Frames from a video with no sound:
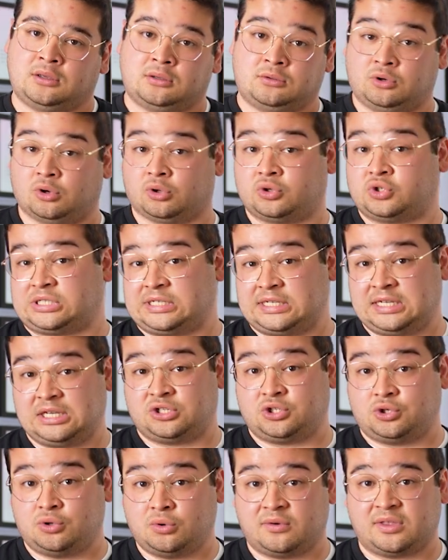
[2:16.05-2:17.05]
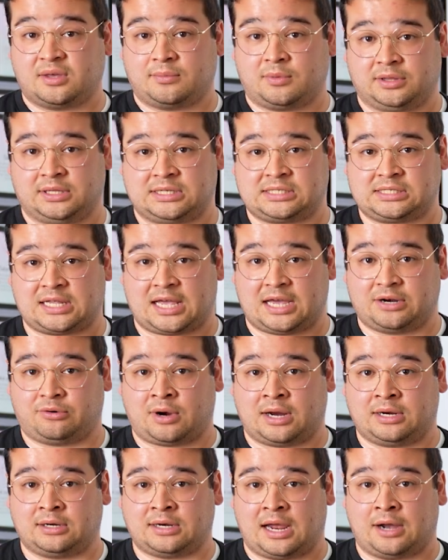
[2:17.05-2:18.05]
You're seeing two of them on the slide
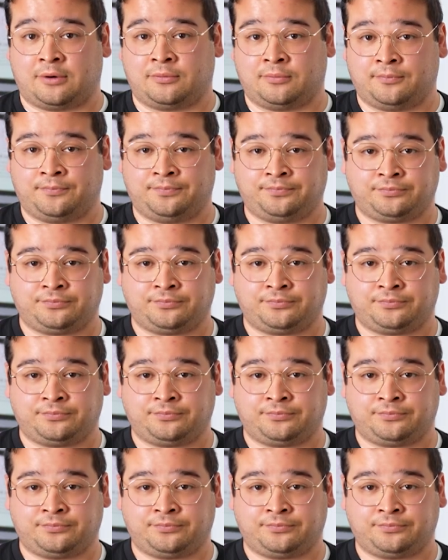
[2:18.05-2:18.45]
right now.